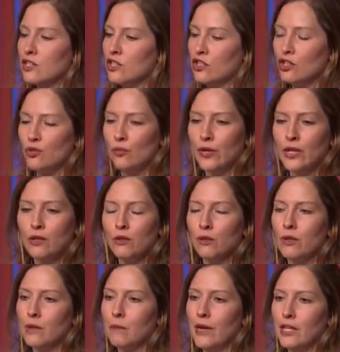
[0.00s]
to just read through
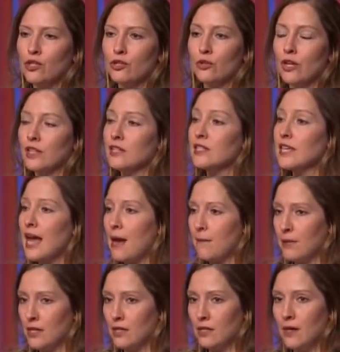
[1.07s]
it and make sure nothing's
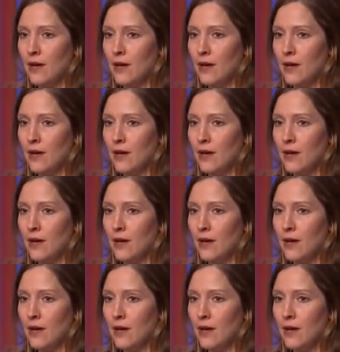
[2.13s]
happened